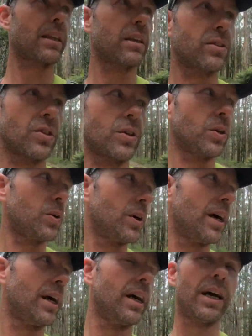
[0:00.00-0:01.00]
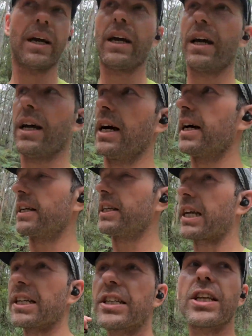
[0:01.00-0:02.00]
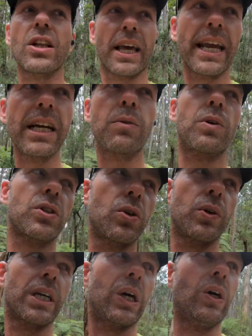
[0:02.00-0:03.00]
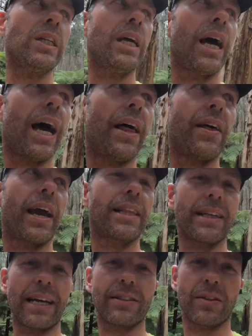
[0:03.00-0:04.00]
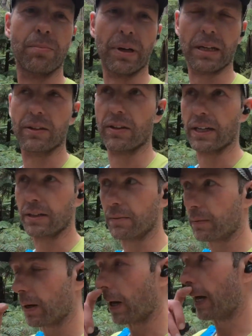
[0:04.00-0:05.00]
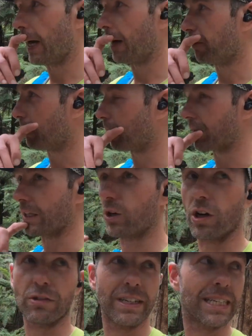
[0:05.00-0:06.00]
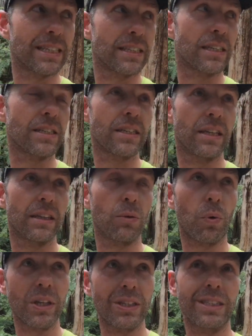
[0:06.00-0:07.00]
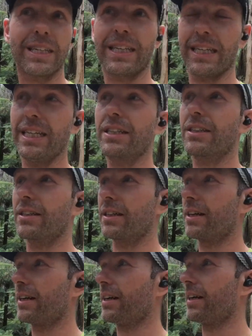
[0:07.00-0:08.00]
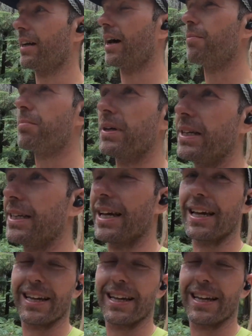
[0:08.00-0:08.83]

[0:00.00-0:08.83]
So you can still hear what's going on, and I think that's the big thing with a lot of races, is they want you to hear and be